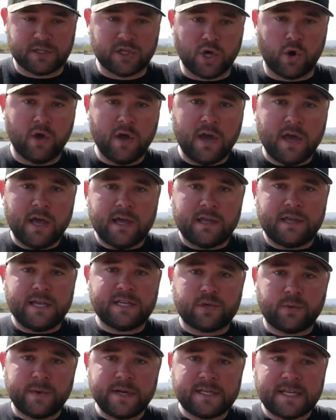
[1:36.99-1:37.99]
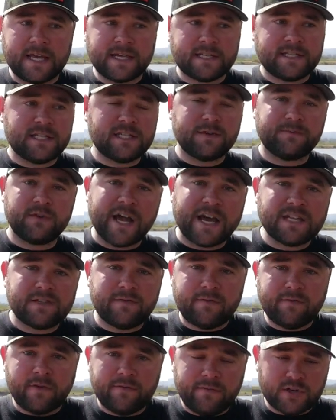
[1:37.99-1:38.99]
So these 360s, if you guys
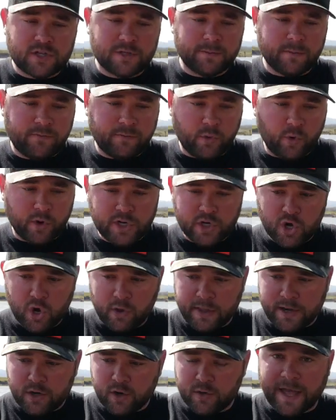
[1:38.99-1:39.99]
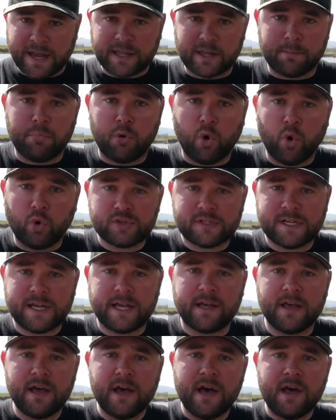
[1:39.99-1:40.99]
have ever fished them before, you know they do like the
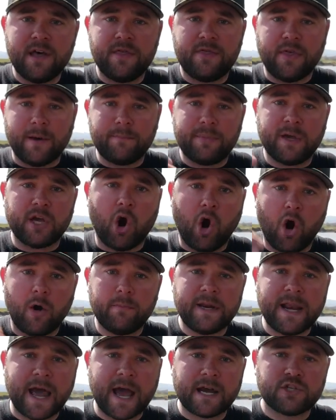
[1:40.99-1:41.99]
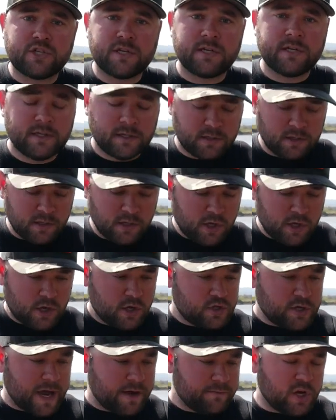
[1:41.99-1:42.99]
pulsing, thumping heartbeat action.
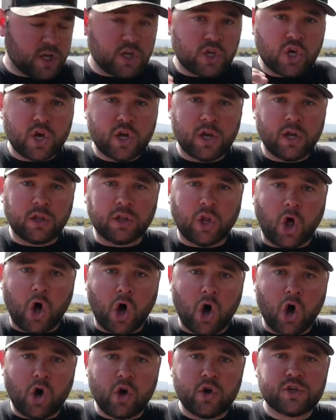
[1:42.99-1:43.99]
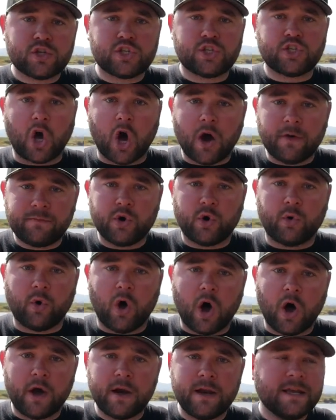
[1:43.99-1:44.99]
So having a good, long, softer
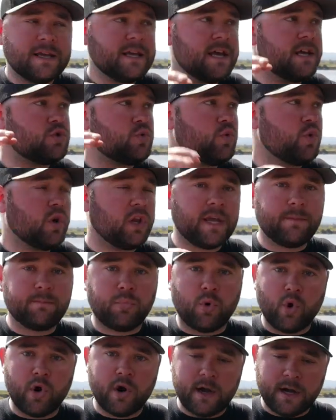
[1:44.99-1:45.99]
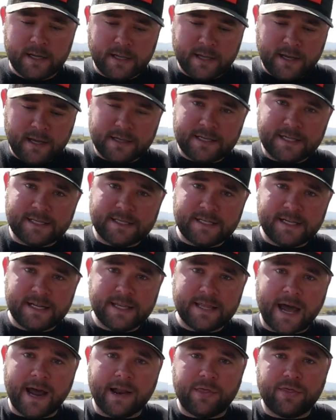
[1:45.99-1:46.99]
rod is really important to
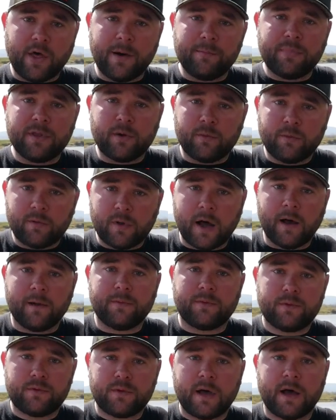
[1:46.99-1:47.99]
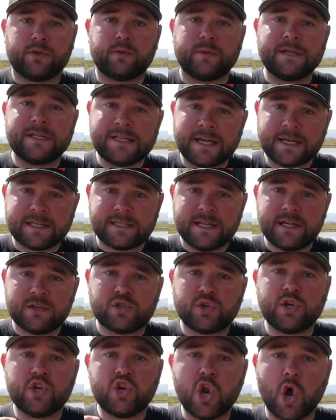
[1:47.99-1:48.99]
see that thump of the uh, uh, 360
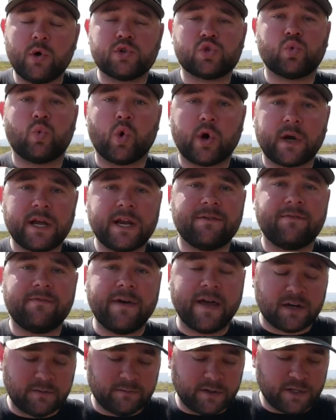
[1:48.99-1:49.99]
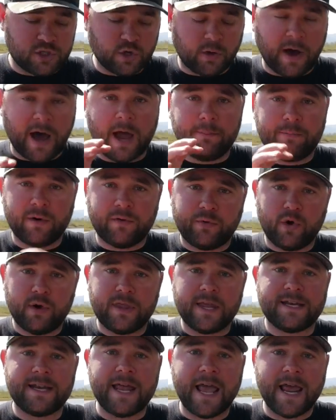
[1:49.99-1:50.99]
so you know it's working effectively. So I prefer
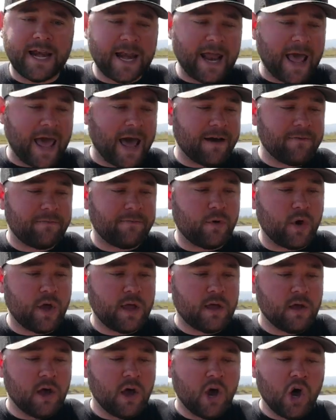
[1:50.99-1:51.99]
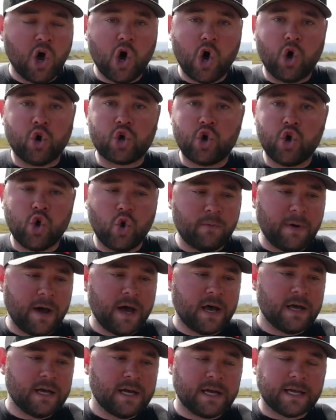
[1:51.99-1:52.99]
the 10 and a half foot
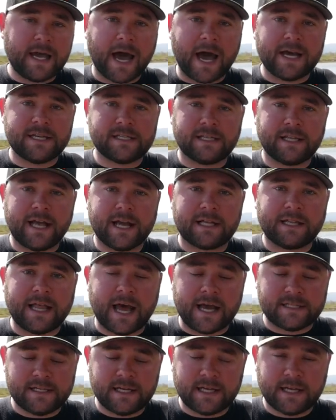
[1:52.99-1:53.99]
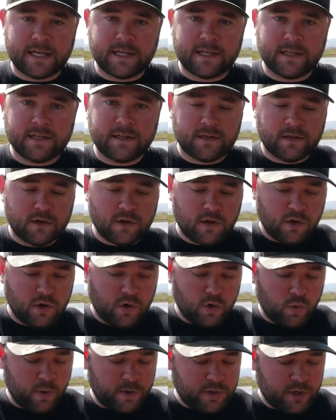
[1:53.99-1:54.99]
Okuma Guide Select Classic
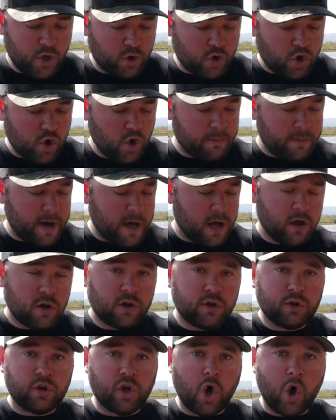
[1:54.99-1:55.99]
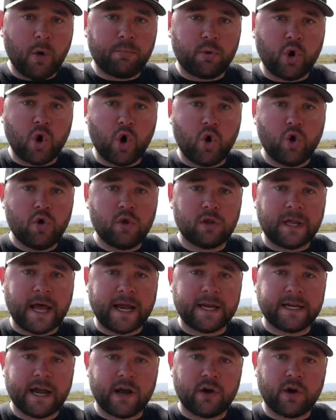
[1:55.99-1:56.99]
with the Okuma Low Pro
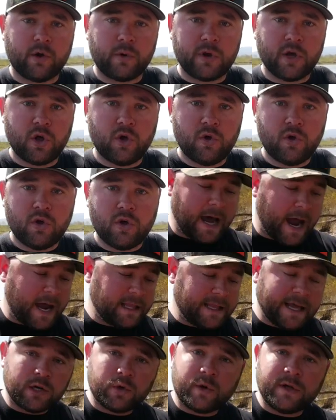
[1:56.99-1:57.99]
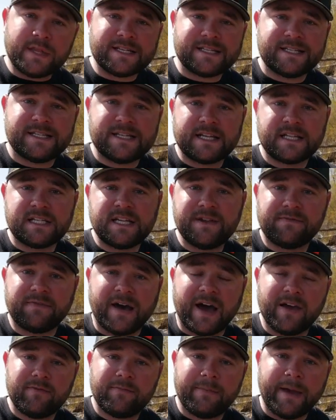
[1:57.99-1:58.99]
line counter reel. I like to run the
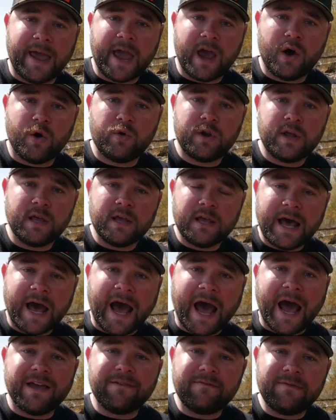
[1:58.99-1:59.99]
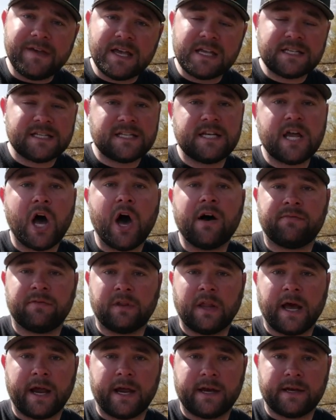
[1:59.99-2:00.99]
65 pound high vis
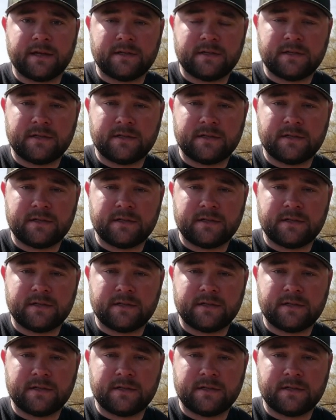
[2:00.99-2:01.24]
TUFline.